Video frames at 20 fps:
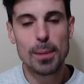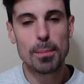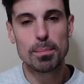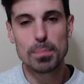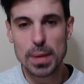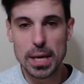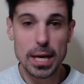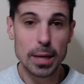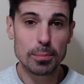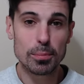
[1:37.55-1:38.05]

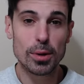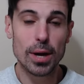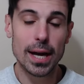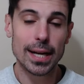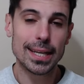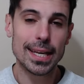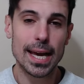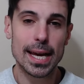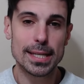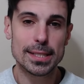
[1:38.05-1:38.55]
being
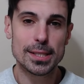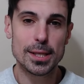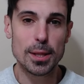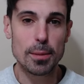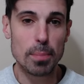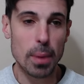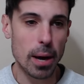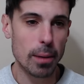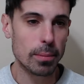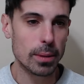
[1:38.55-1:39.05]
broadcast to the
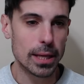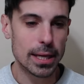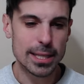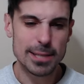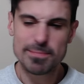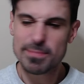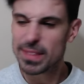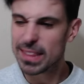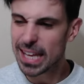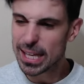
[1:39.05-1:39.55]
public
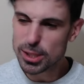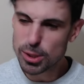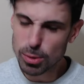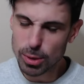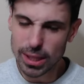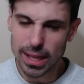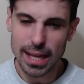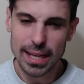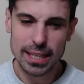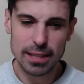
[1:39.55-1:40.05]
led to a
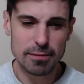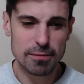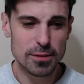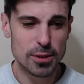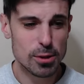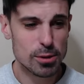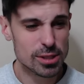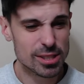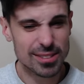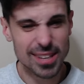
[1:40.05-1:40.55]
lot of
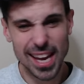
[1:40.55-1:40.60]
confusion